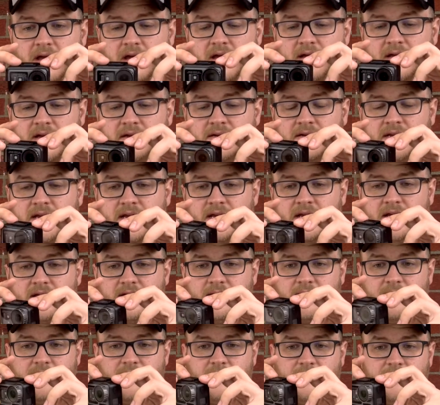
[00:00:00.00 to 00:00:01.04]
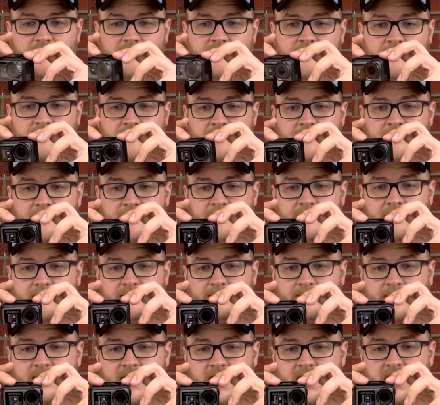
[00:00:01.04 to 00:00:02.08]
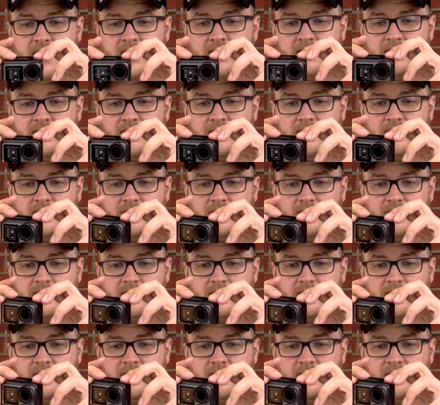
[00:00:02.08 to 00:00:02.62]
I can dig it. Now,